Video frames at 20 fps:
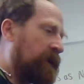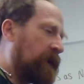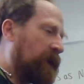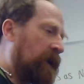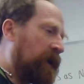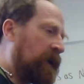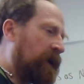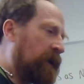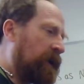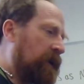
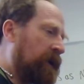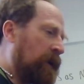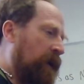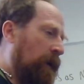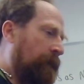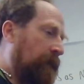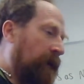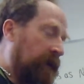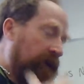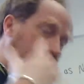
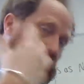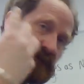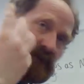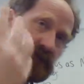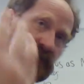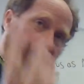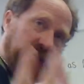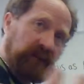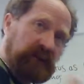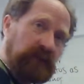a period
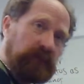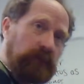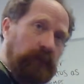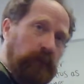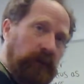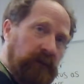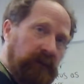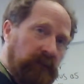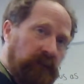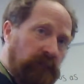associated with
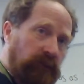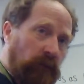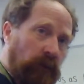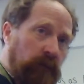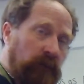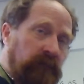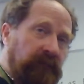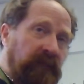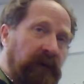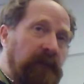one of the
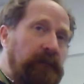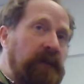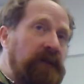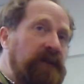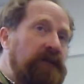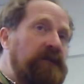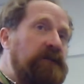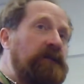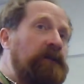royal families